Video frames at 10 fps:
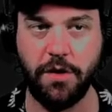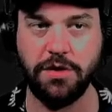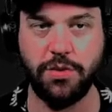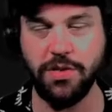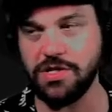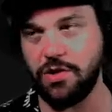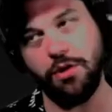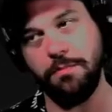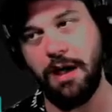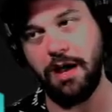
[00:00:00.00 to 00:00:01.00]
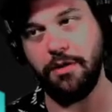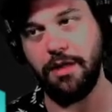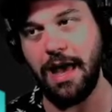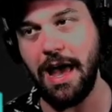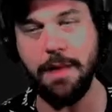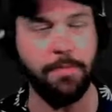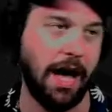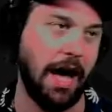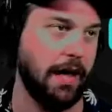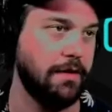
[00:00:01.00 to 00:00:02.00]
to a certain model
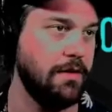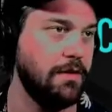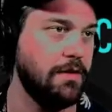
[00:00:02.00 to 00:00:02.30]
iPod?